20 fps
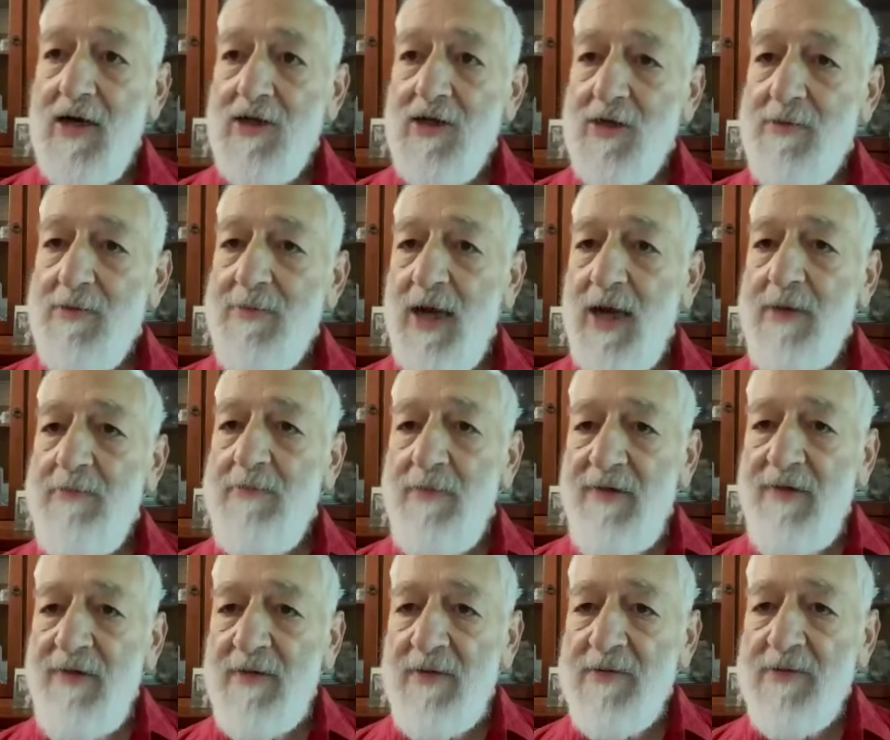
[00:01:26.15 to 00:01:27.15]
She made me
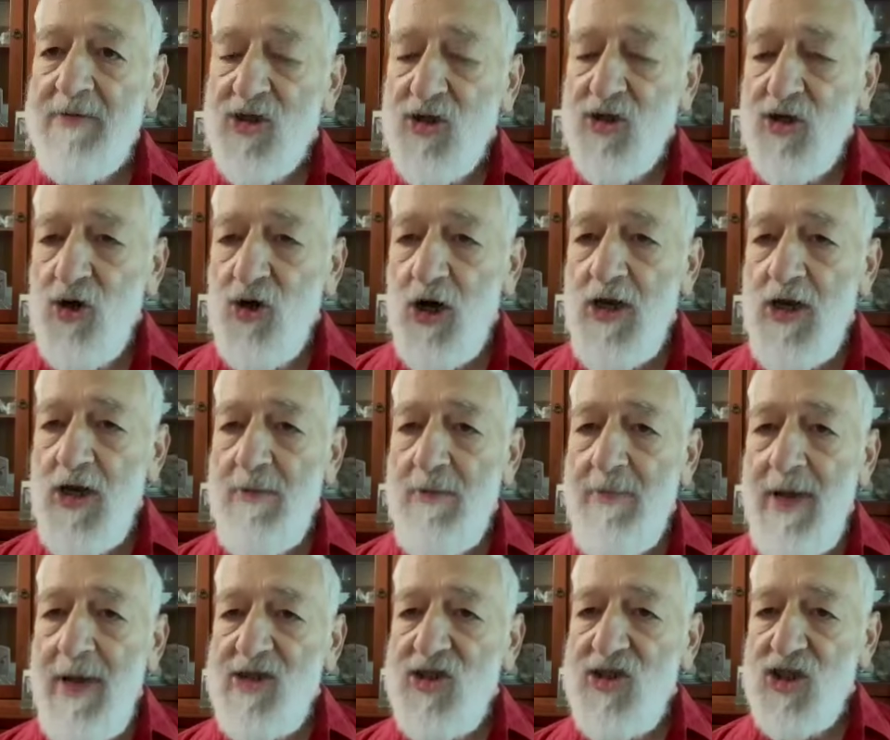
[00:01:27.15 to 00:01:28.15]
promise to join the
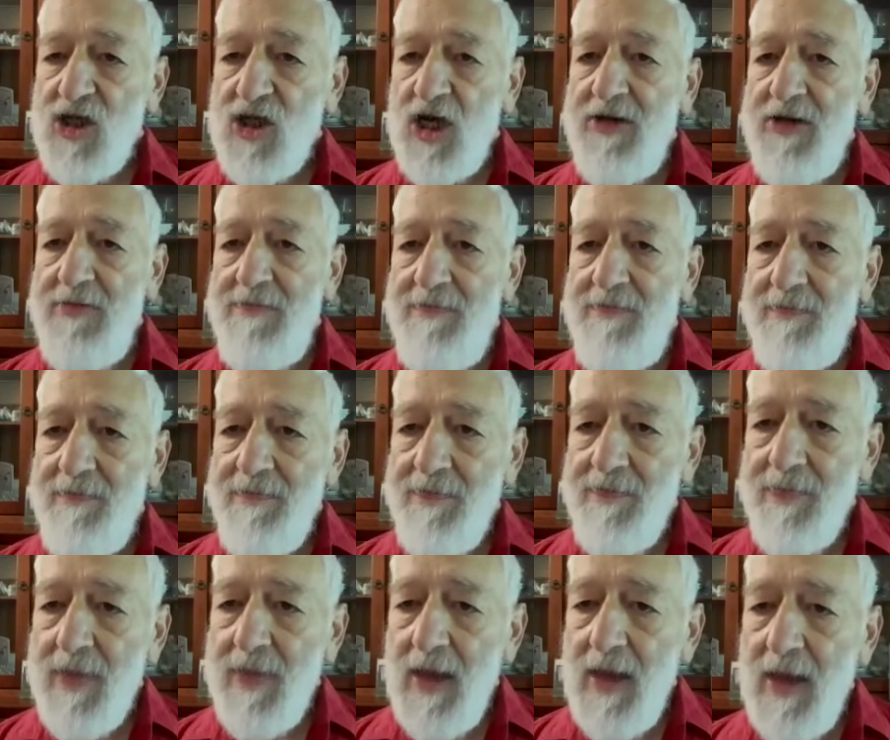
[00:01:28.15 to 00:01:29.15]
men's shed.
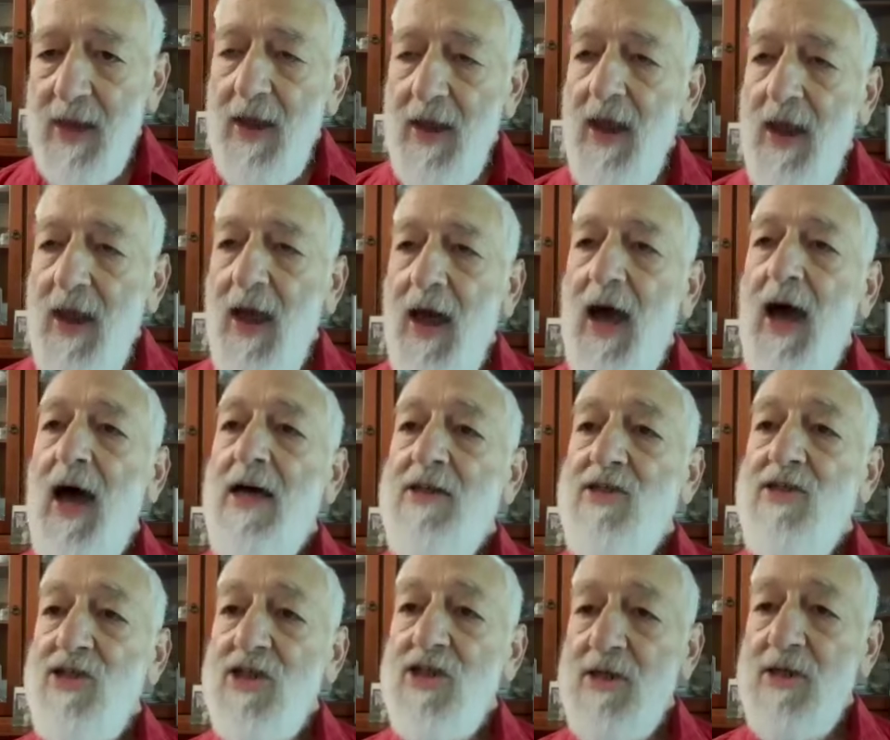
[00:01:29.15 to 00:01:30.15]

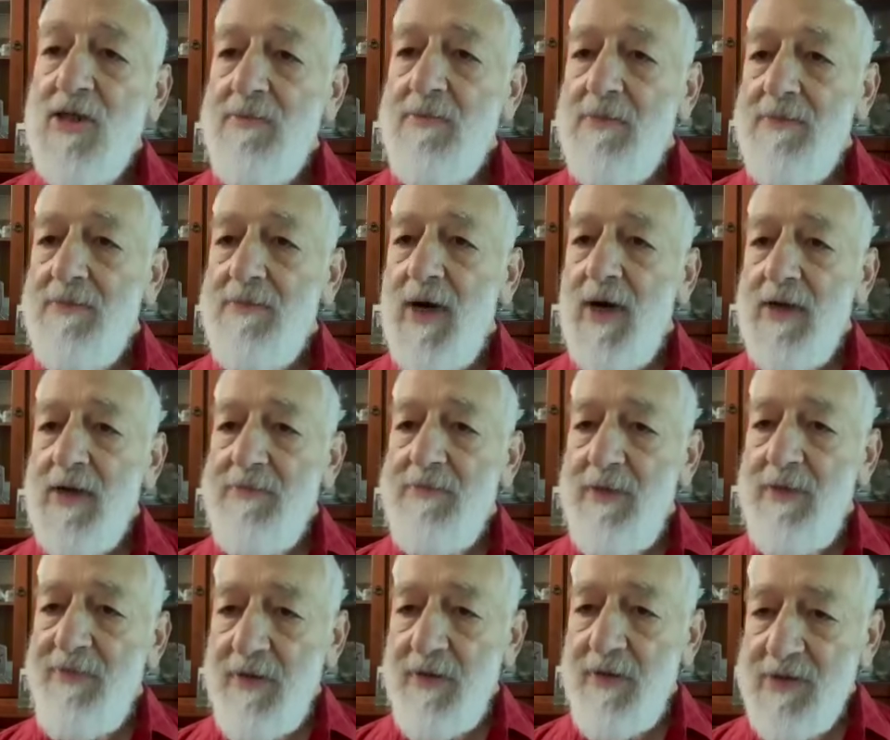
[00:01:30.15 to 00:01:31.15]
And she made me
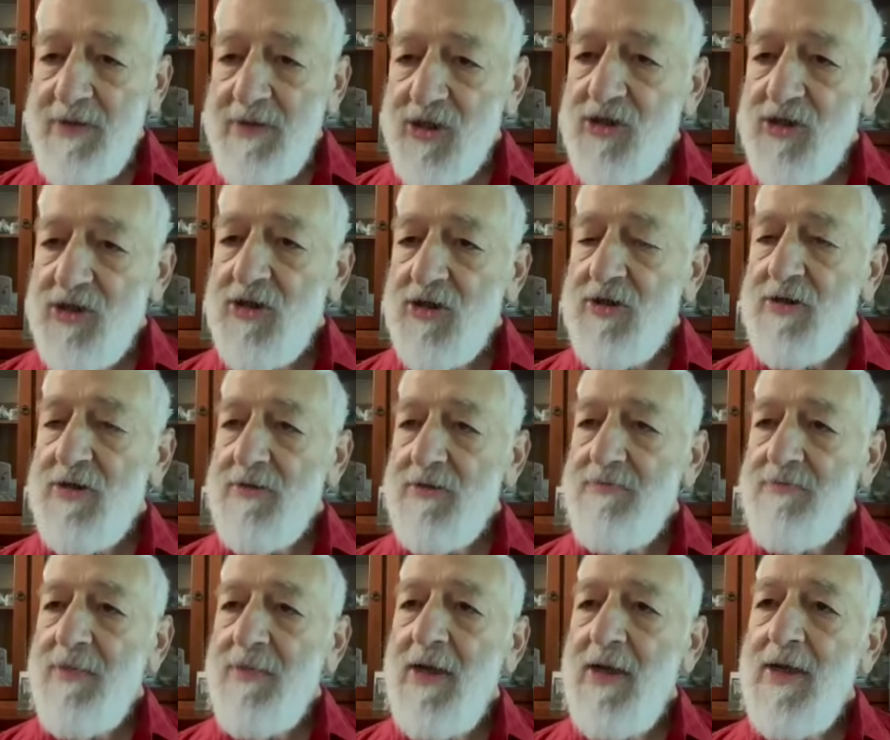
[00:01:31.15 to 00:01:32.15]
promise to
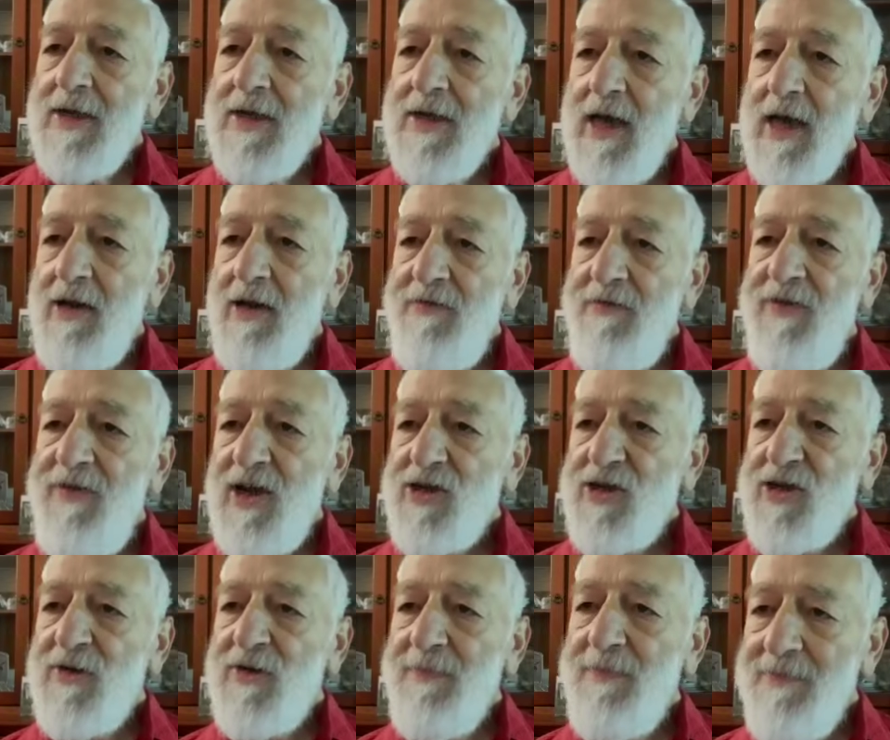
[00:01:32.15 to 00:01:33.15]
get fit.